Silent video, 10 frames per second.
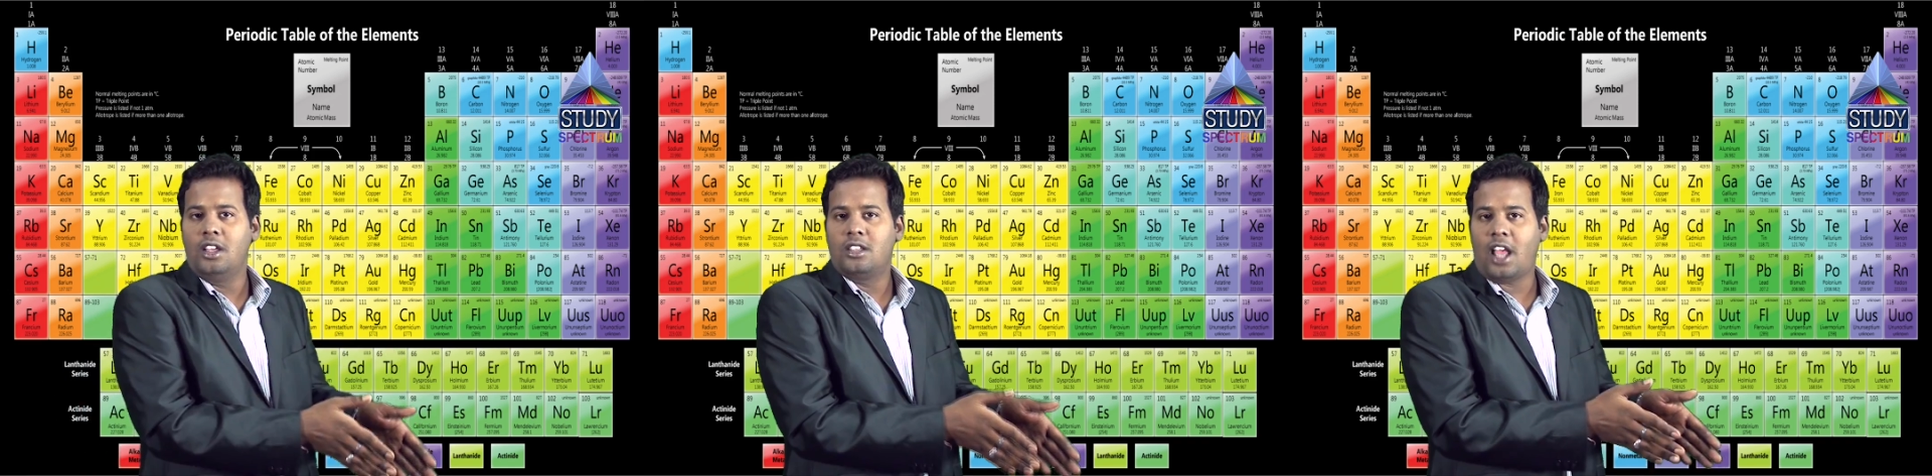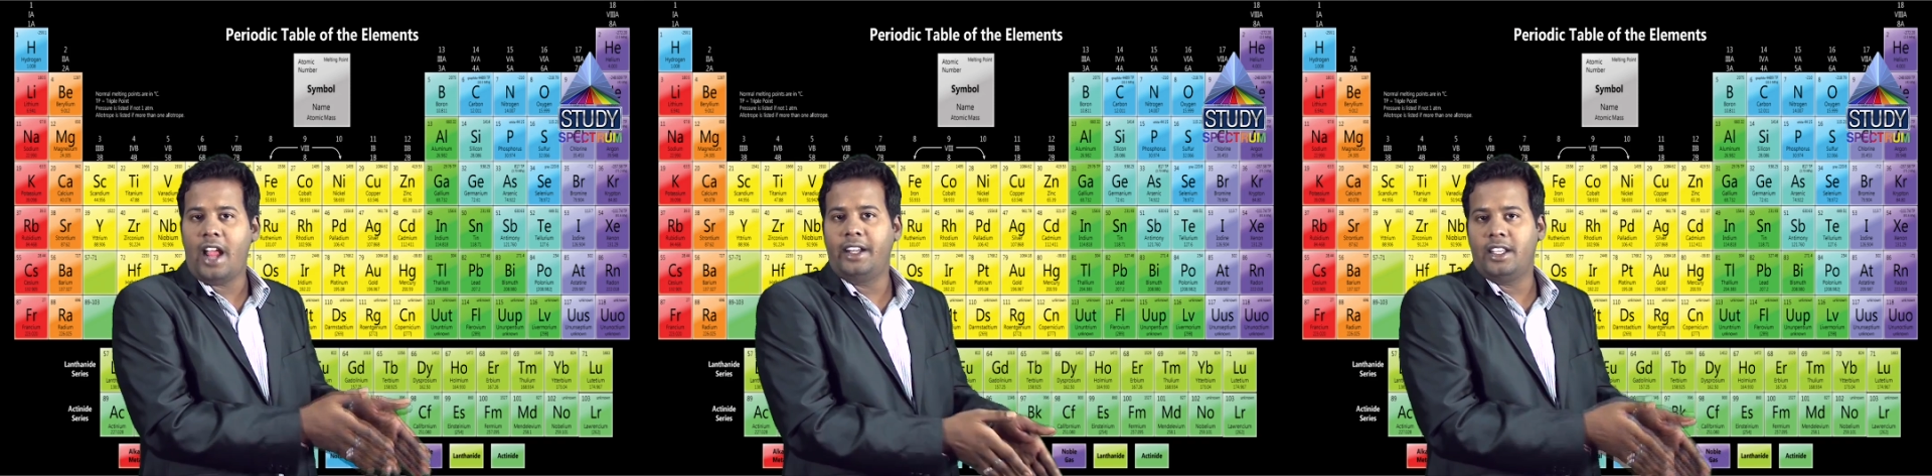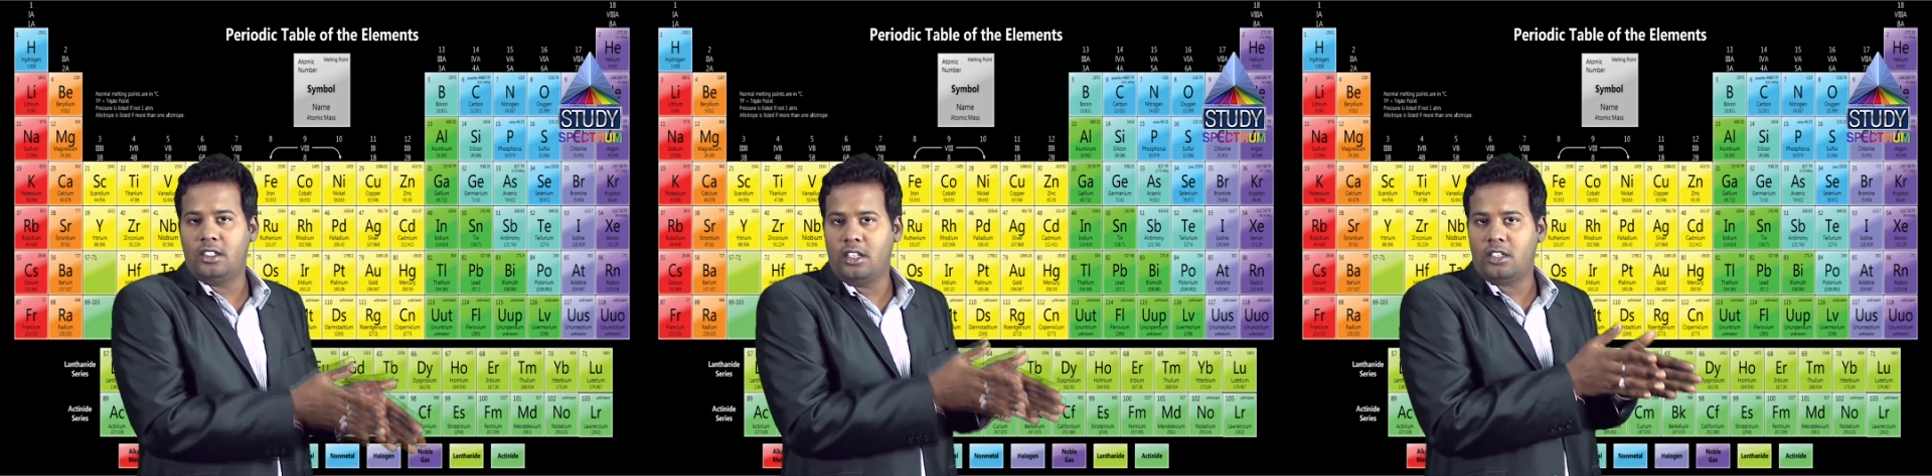
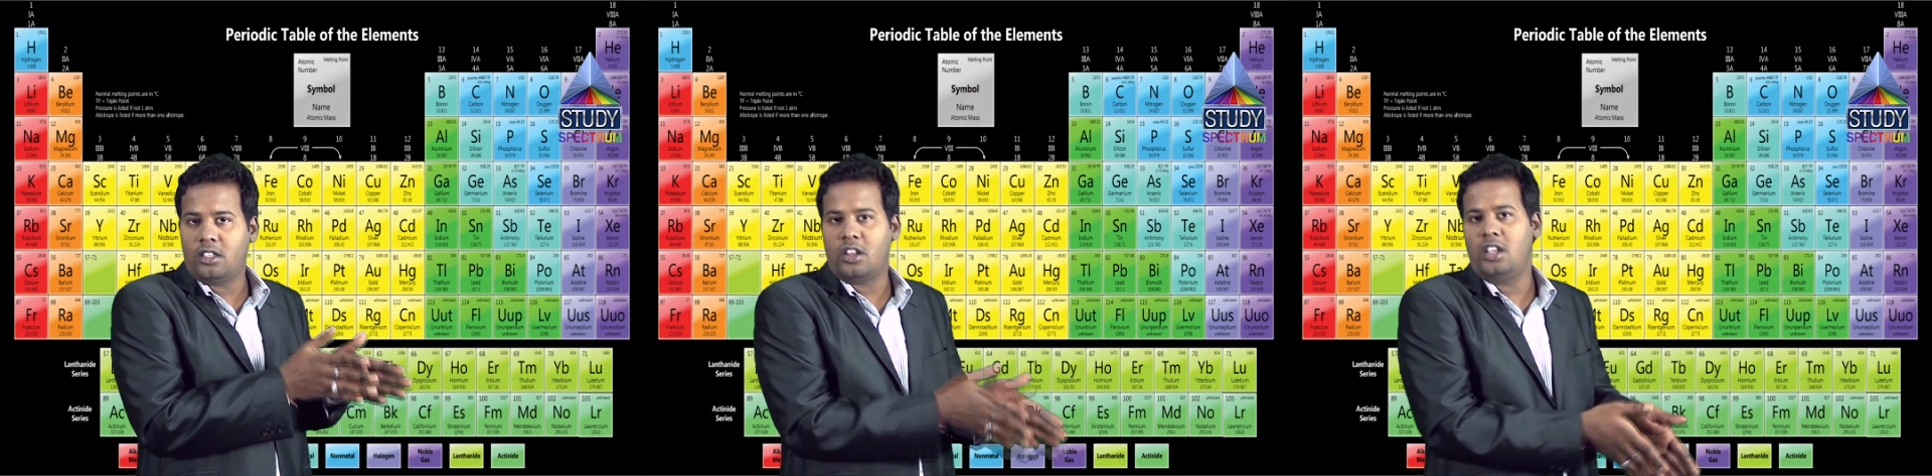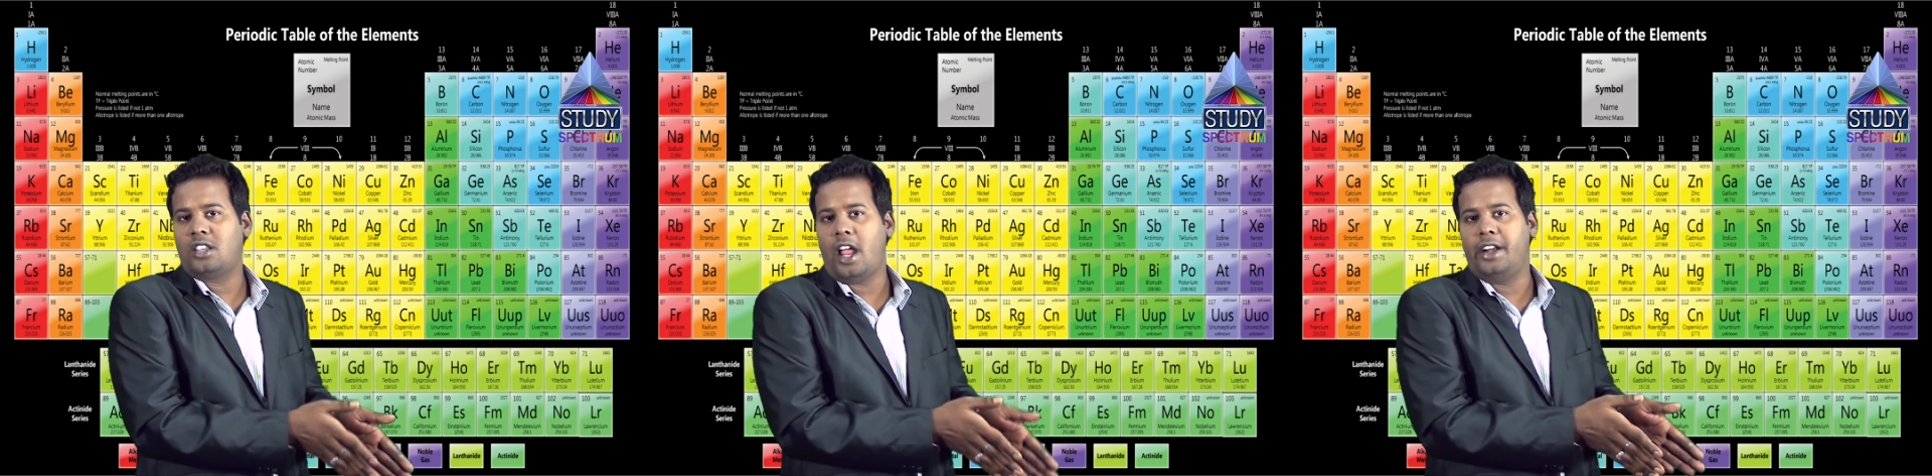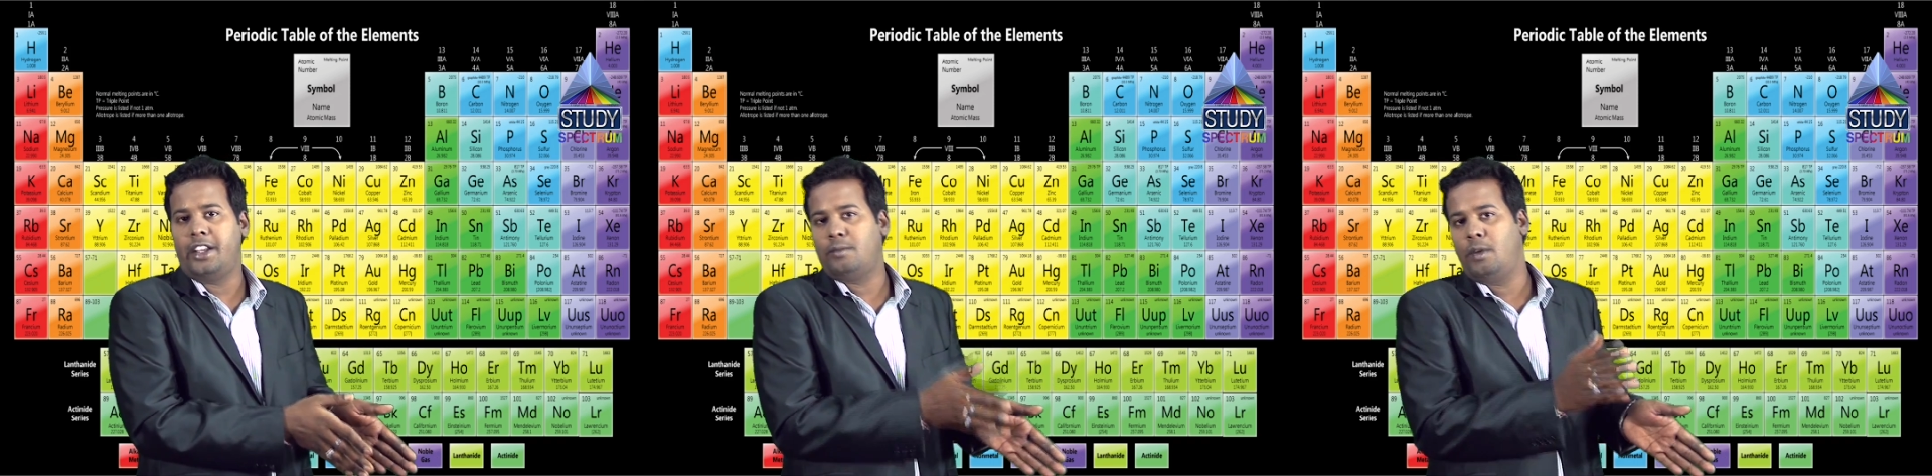scientists, these three scientists,